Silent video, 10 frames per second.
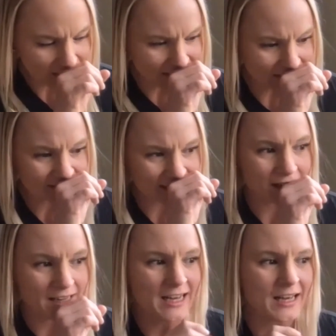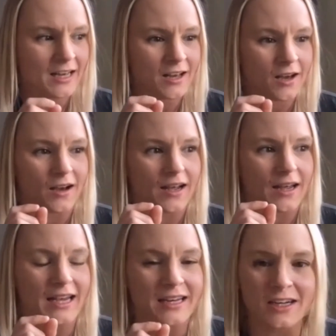is that
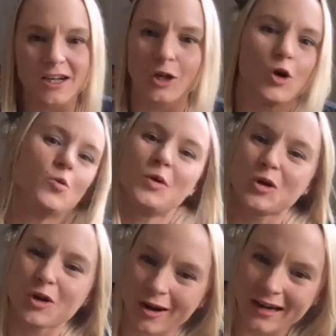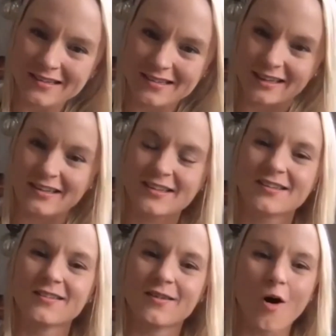in a global
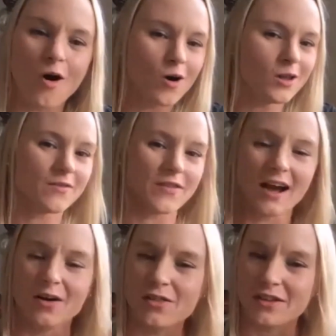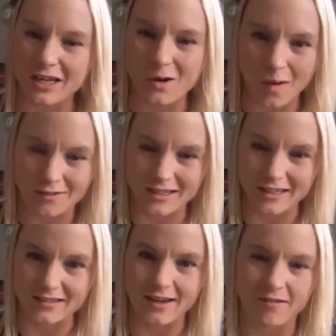crisis, all of the health
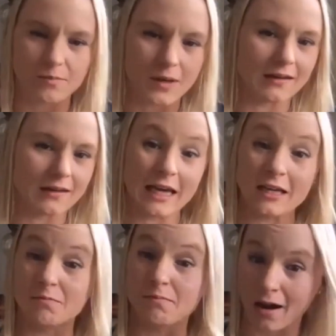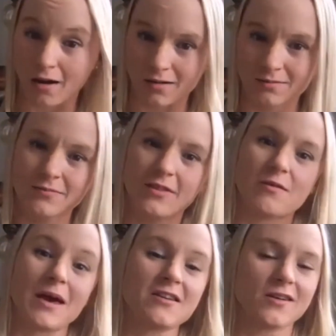inequalities have been laid bare. The
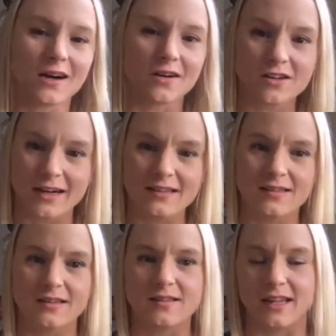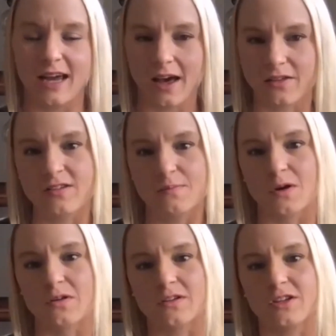mental health crisis that Heather
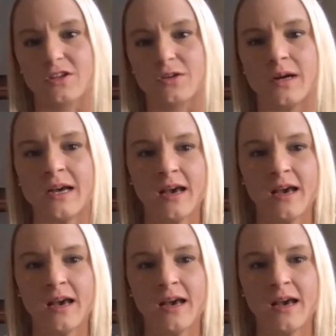spoke to,